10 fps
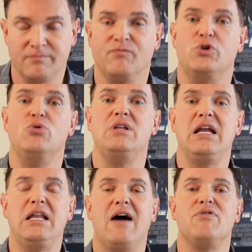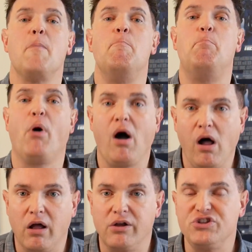You need to have the
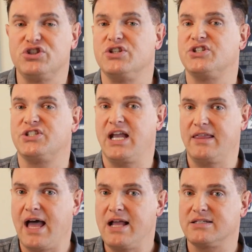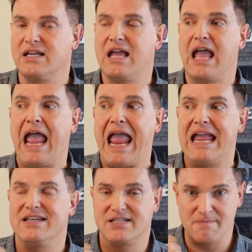balls to say that
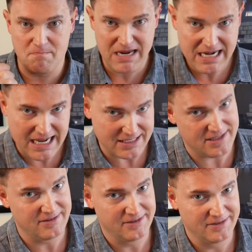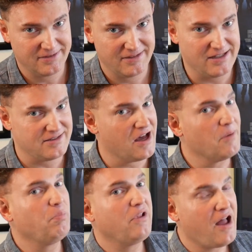and to mean it. It's not a
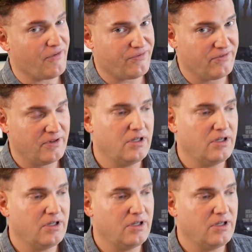bluff.